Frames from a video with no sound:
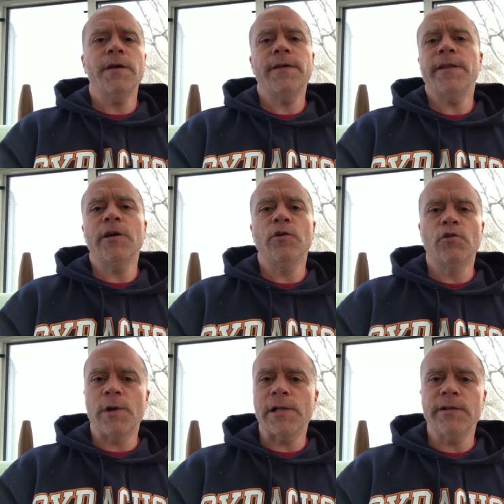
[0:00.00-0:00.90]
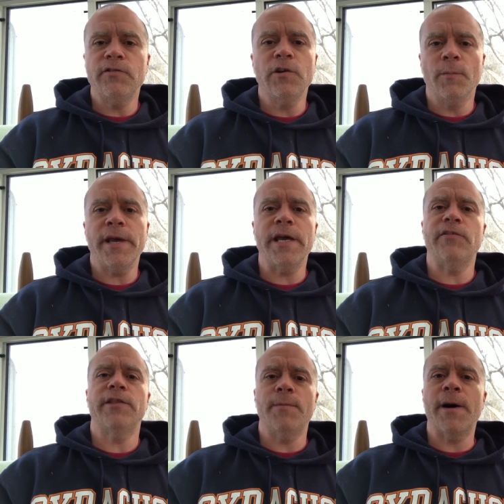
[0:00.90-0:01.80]
and then they go directly to your
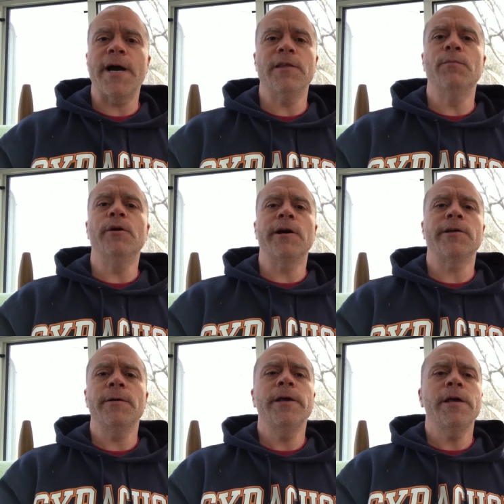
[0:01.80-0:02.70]
page, they buy the book,